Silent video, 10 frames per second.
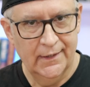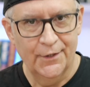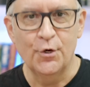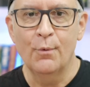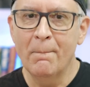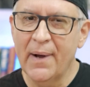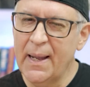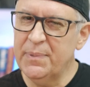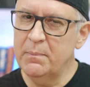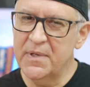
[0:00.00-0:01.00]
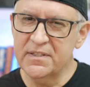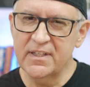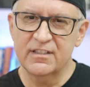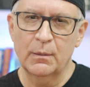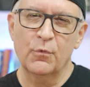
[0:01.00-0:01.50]
You might be
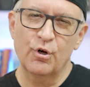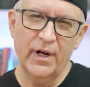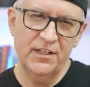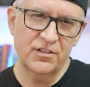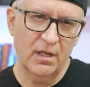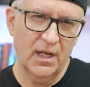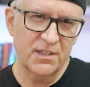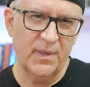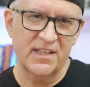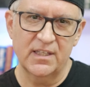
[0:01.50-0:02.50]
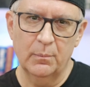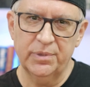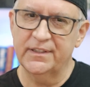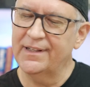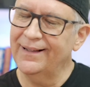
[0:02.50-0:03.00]
missing some great shots by
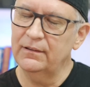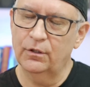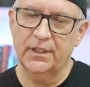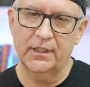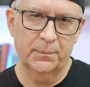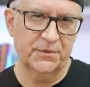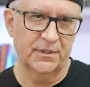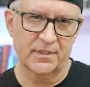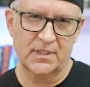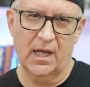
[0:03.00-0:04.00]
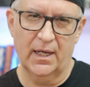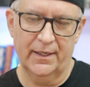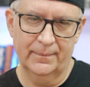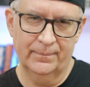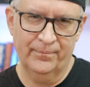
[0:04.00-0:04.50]
simply not looking up to the
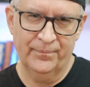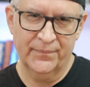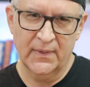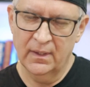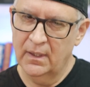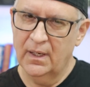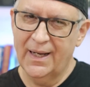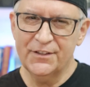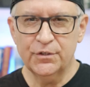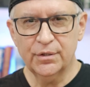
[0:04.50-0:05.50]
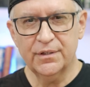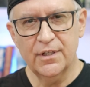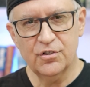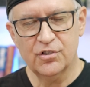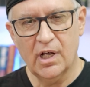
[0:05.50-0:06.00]
sky. I took
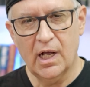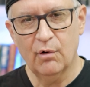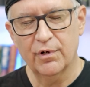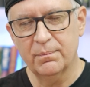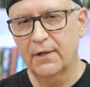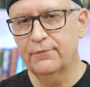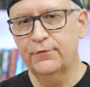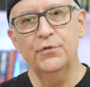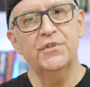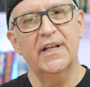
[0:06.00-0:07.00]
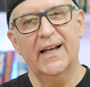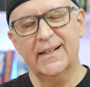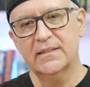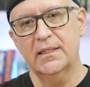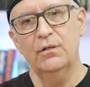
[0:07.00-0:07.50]
this shot with my Fuji
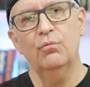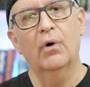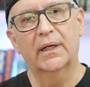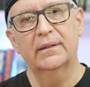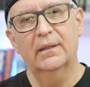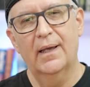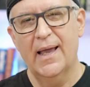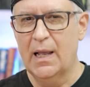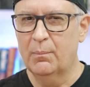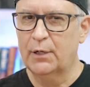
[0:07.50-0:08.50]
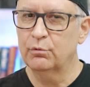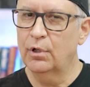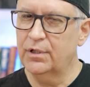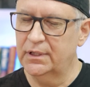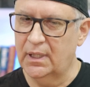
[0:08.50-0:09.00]
X-T1 and my
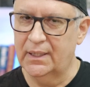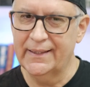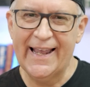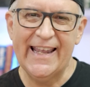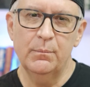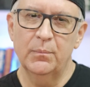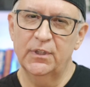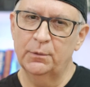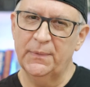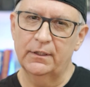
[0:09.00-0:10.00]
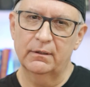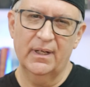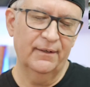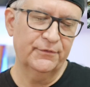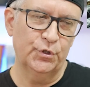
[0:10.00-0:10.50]
Rokinon 8mm
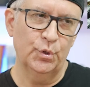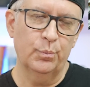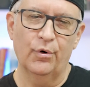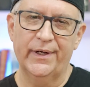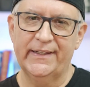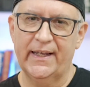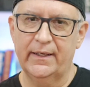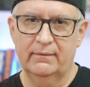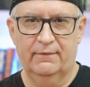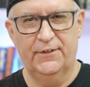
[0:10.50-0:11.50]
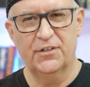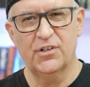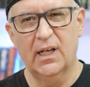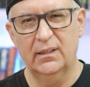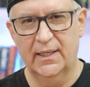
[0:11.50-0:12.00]
f2.8
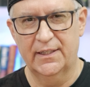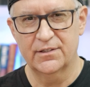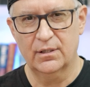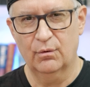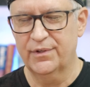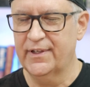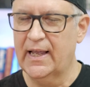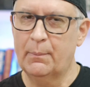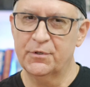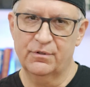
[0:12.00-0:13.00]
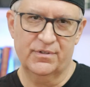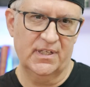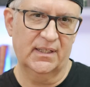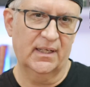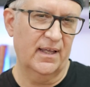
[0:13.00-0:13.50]
fisheye lens with the aperture
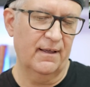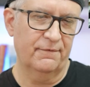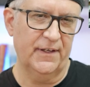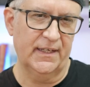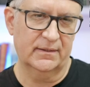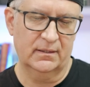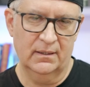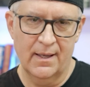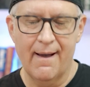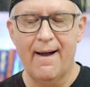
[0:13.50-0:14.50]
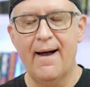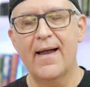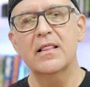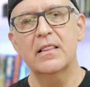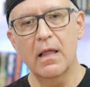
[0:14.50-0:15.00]
set at f8.
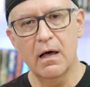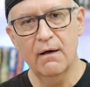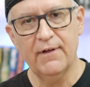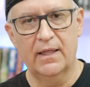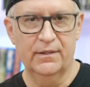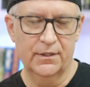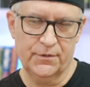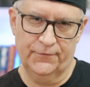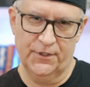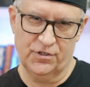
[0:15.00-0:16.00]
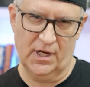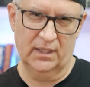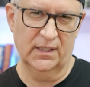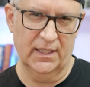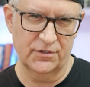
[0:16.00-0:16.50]
I love this fisheye
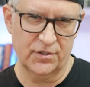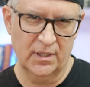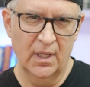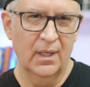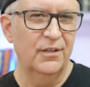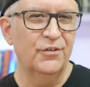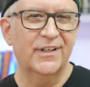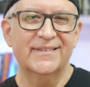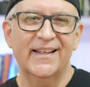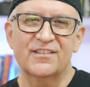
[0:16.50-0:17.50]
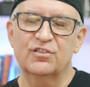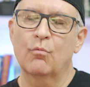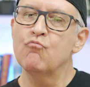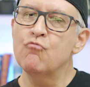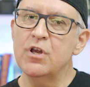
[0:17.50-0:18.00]
lens. You can take
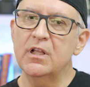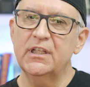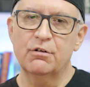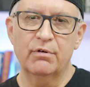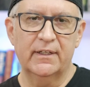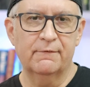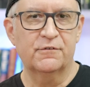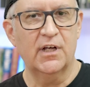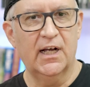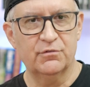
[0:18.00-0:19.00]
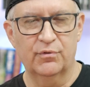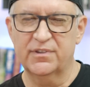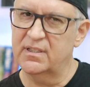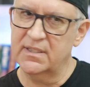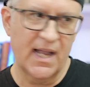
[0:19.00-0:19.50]
some really creative shots with
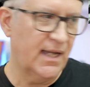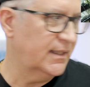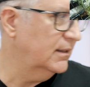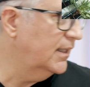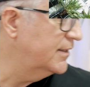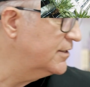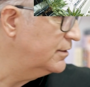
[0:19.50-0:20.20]
this tiny lens,